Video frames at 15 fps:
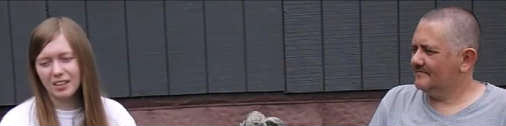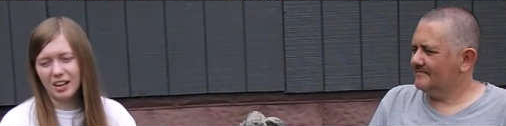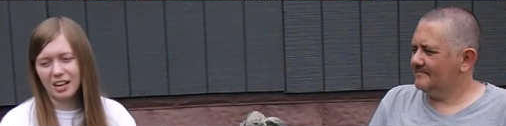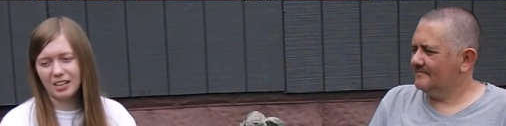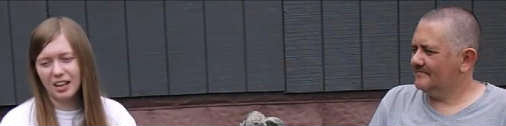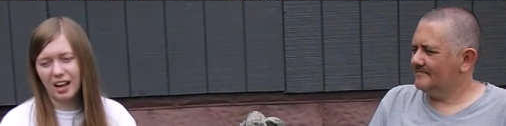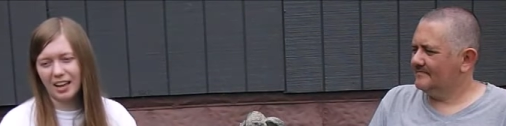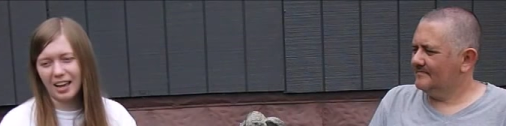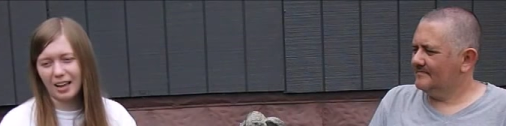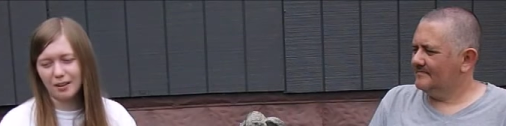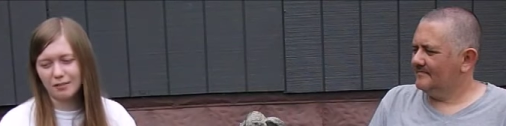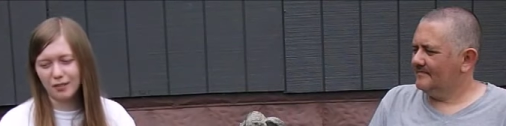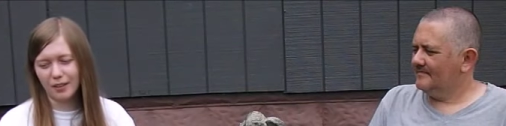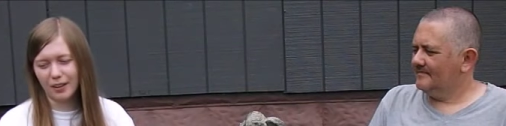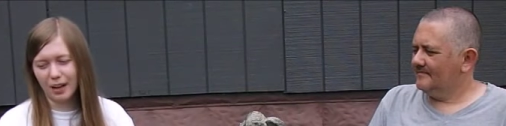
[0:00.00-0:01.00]
Speaker 1: I, I kind of
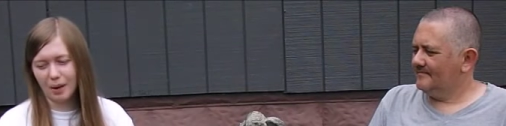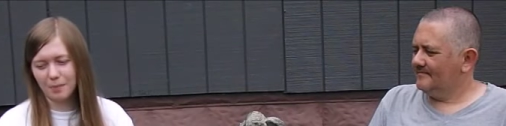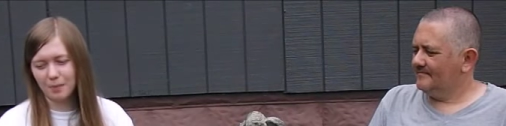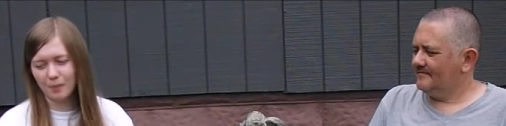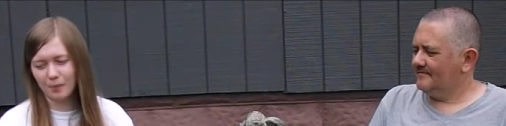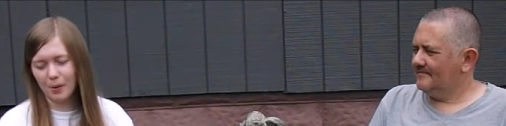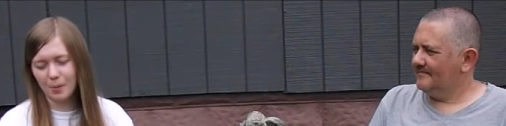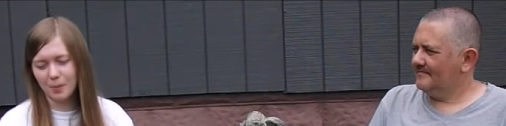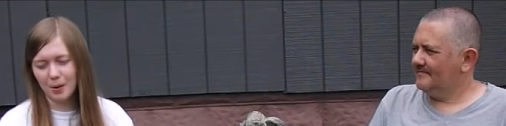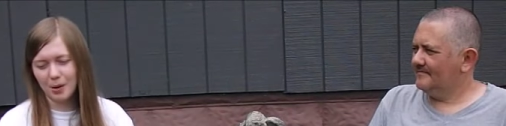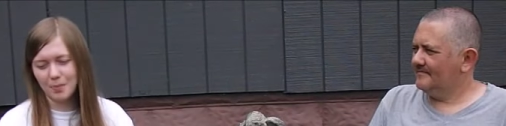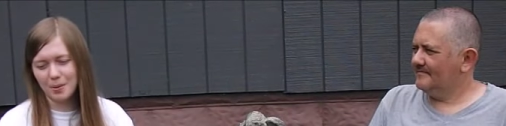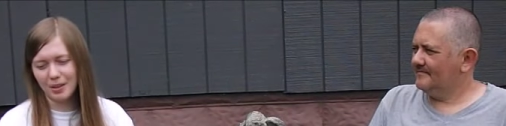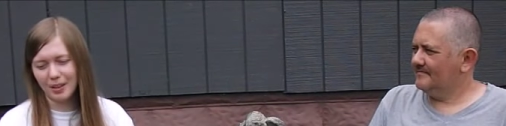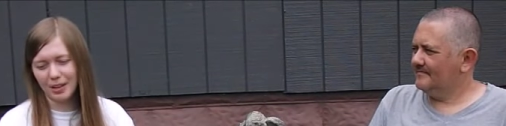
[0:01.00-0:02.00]
feel like I'm I'm gonna
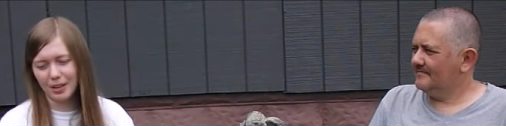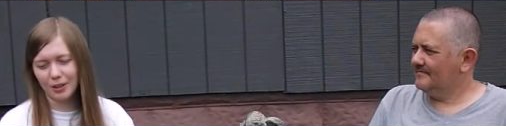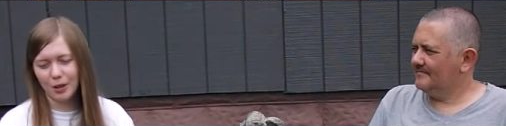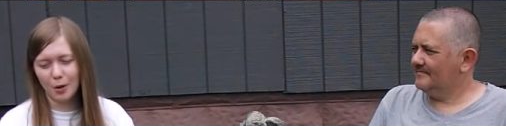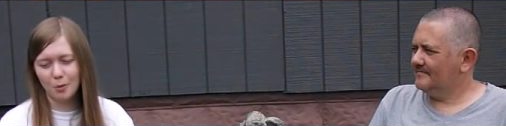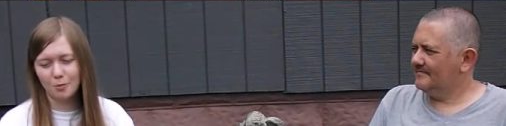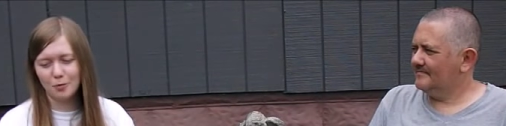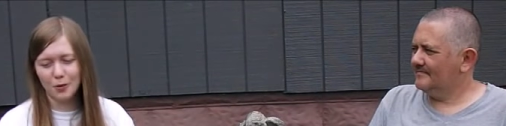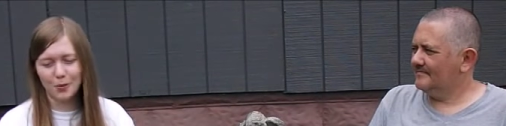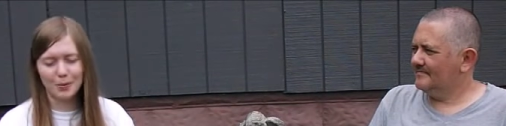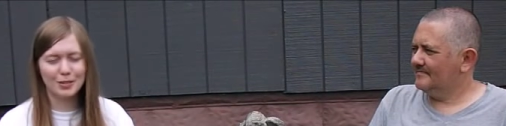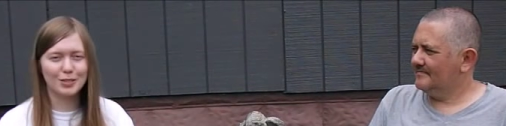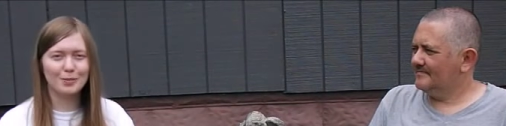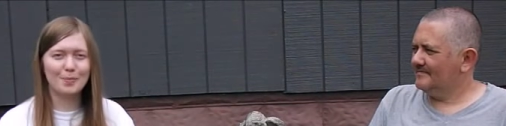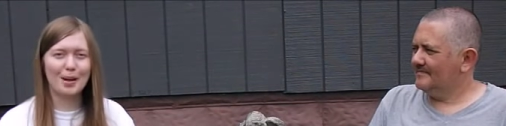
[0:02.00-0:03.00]
be like alone for the
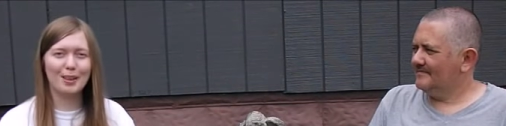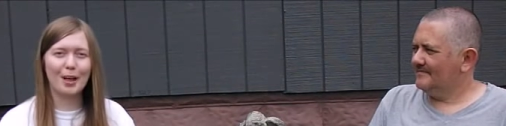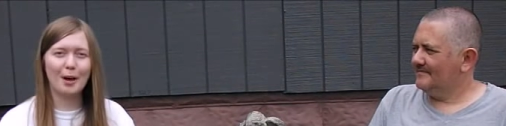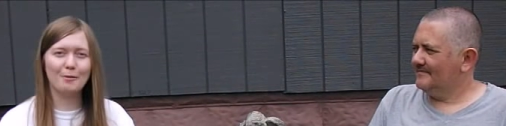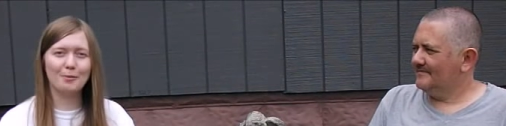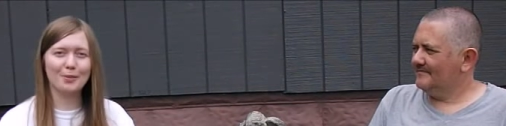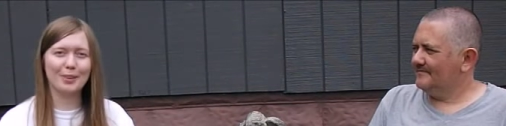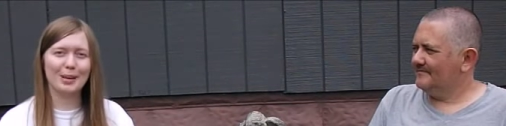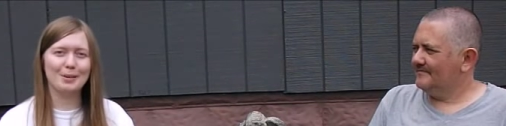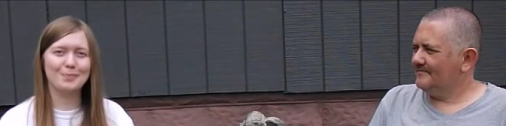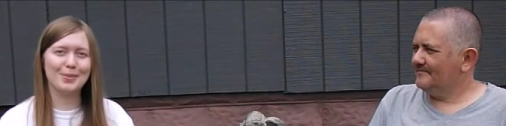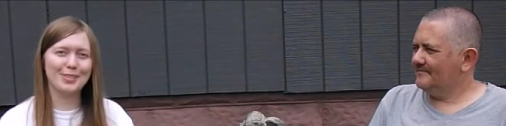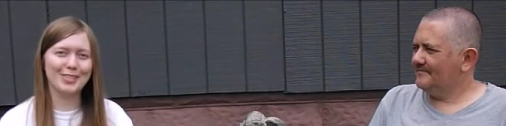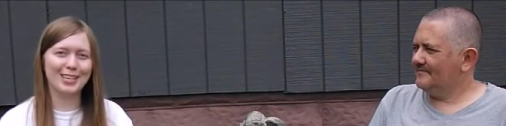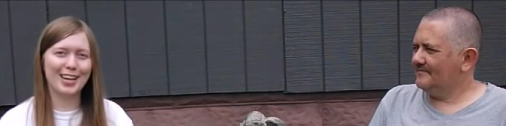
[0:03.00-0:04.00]
rest of my life with like a
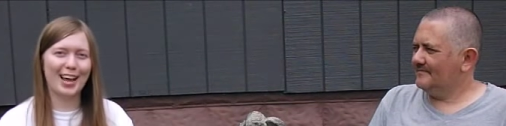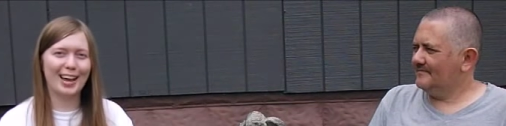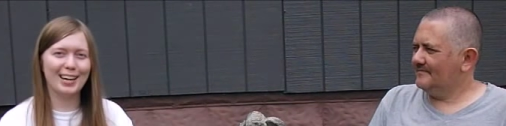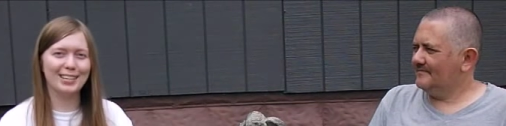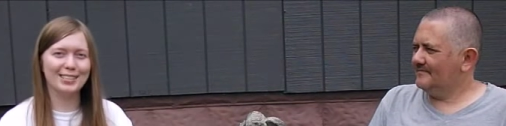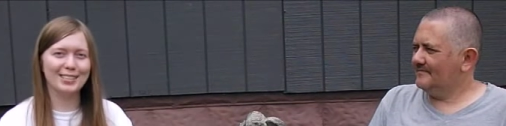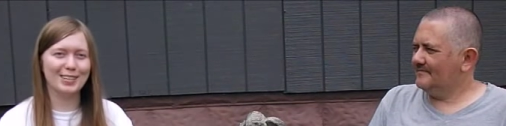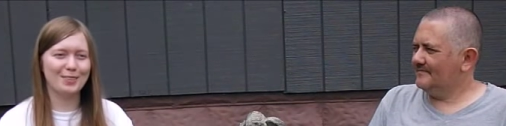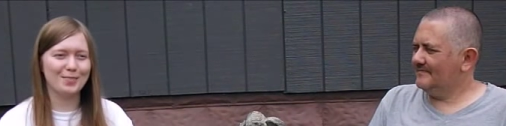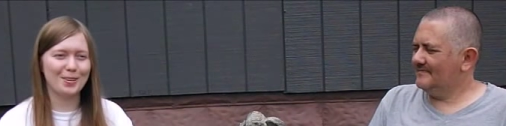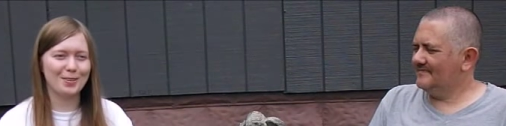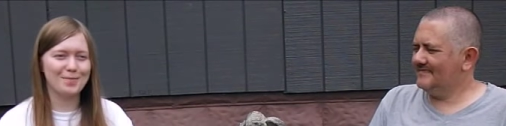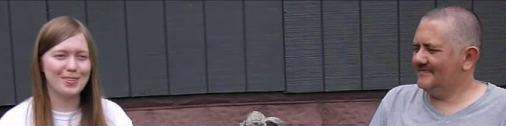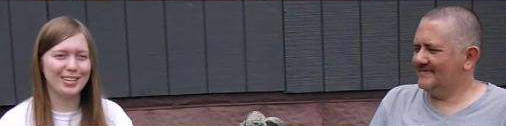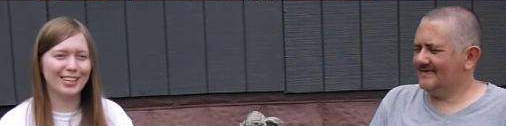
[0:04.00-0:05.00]
bunch of cats, and I'm
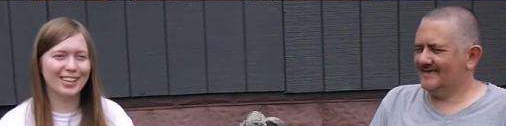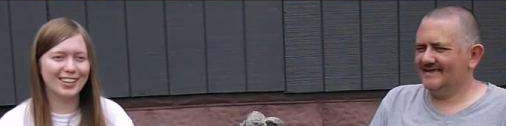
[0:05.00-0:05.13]
gonna be like a